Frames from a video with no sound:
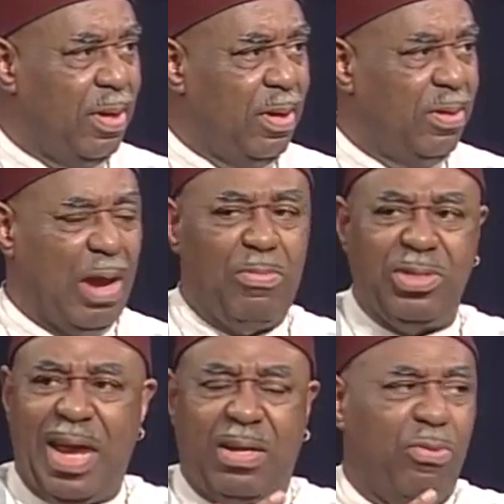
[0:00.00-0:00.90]
It was almost
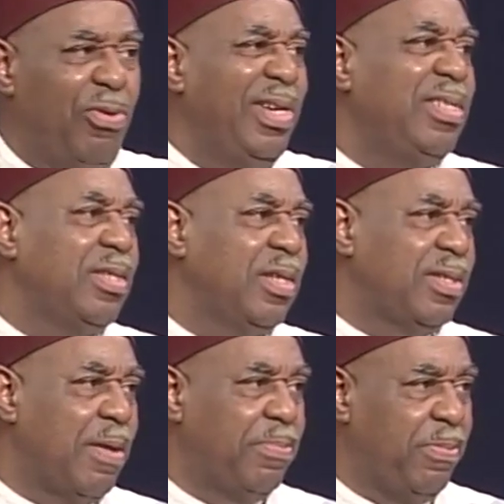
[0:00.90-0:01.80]
like a religion to
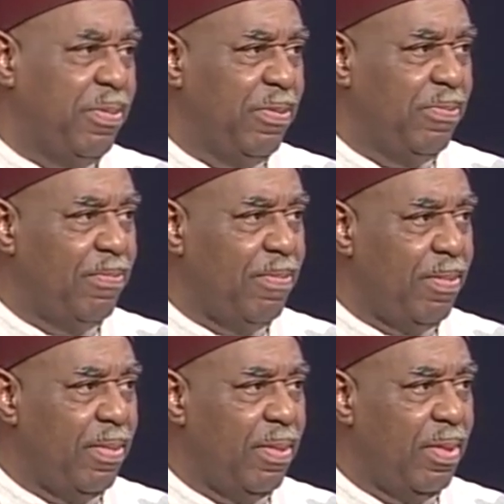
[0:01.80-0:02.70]
some people.
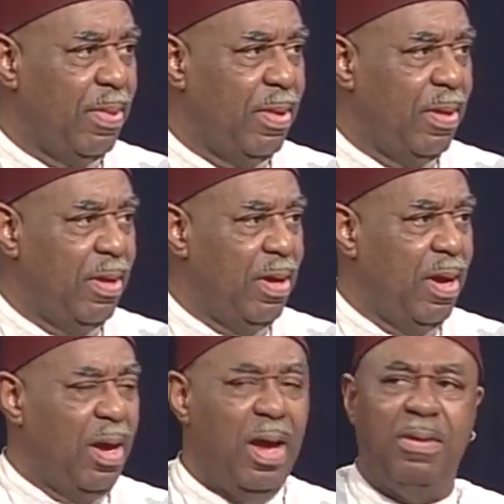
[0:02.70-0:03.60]

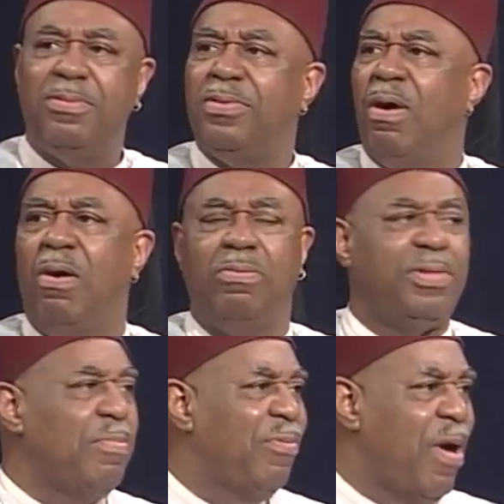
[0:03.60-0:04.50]
And
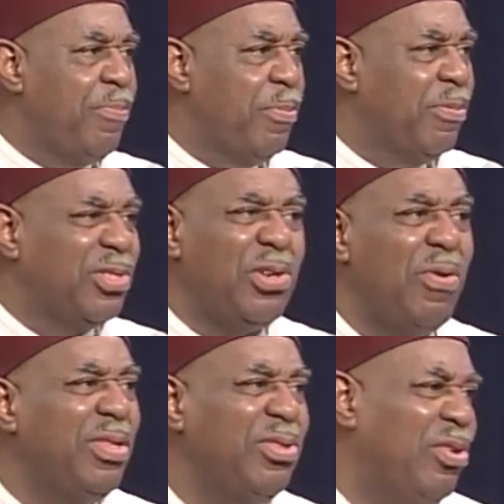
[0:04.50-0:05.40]
some of our people were so
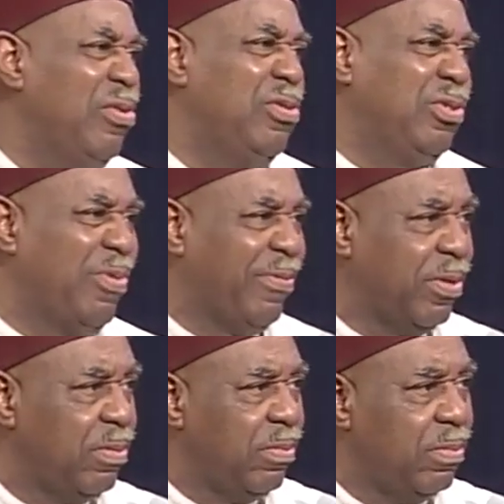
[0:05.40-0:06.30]
enthused with
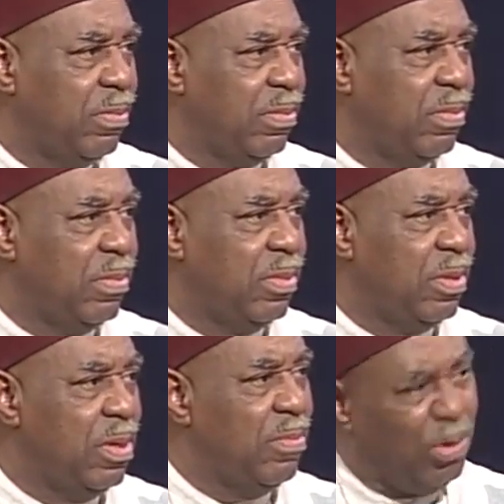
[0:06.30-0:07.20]
it.
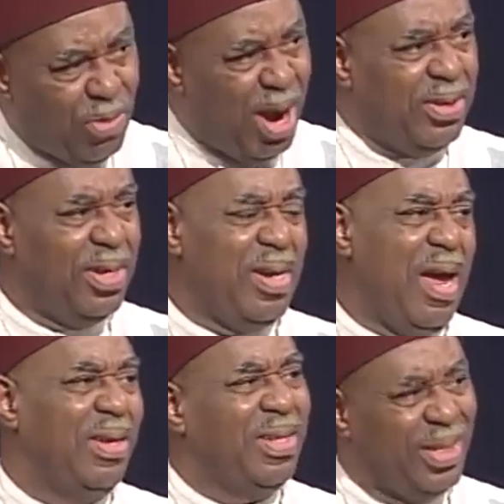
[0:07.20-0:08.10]
But where is it
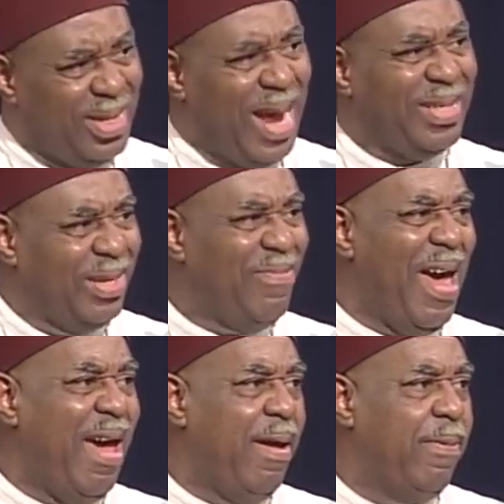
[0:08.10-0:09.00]
now? It could not
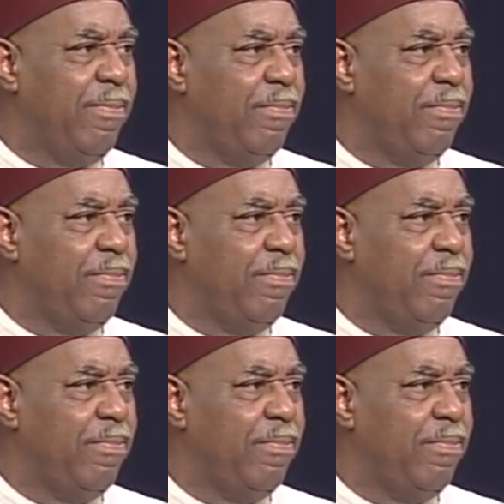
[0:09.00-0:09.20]
survive.